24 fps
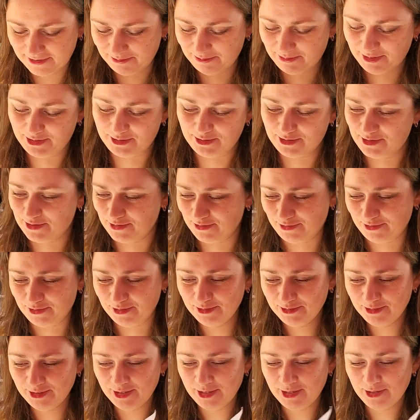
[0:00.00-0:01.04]
because of
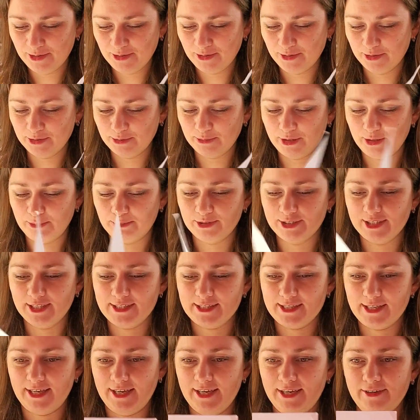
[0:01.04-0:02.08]
all my
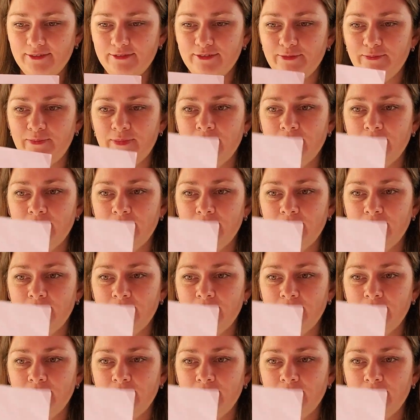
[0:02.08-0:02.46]
plans I have.